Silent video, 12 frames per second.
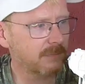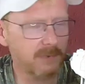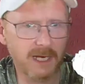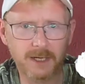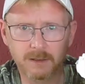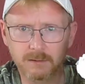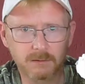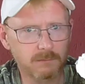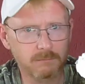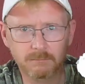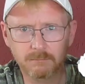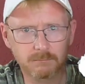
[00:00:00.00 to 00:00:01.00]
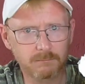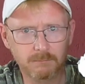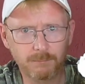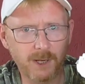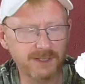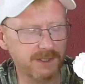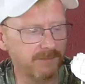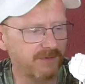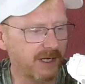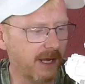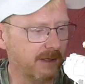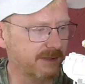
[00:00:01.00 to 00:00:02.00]
then buy
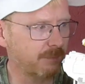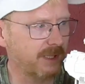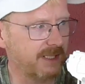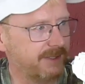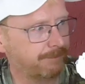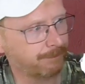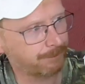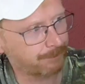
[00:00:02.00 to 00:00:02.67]
something else, please.